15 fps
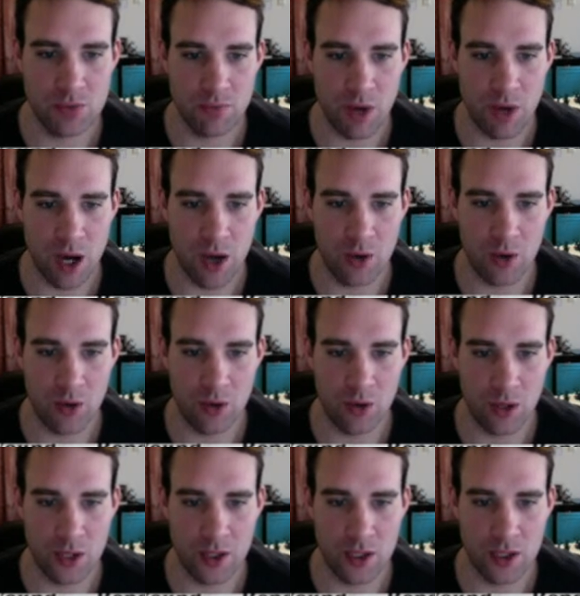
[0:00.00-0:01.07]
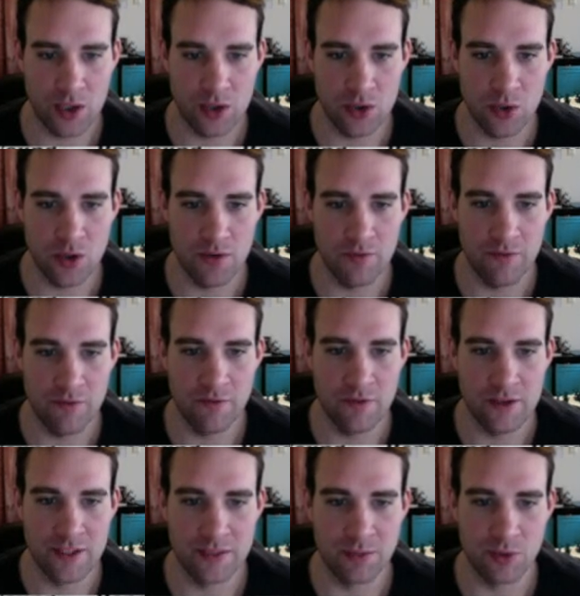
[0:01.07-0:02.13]
model and the unit
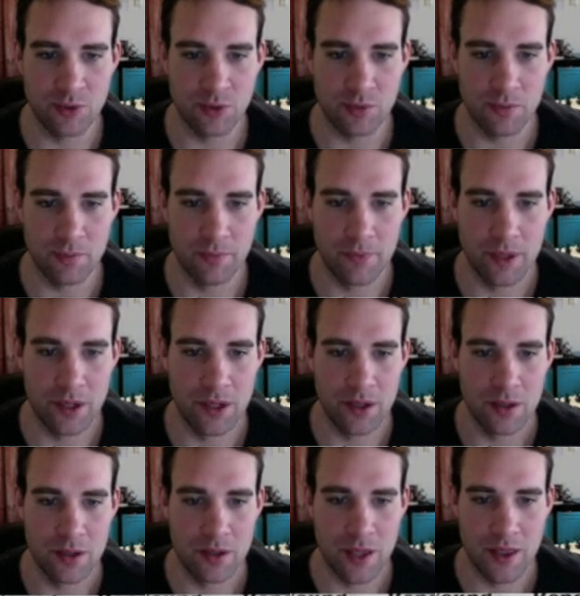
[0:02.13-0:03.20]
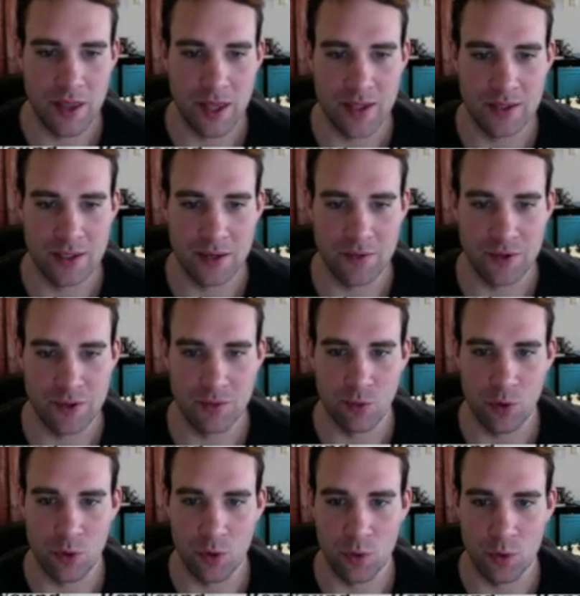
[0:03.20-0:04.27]
visible, and then suffers a
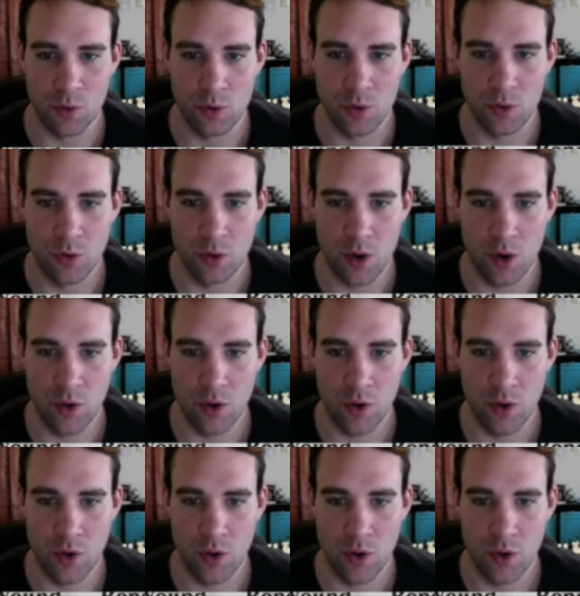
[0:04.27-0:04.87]
mortal wound on a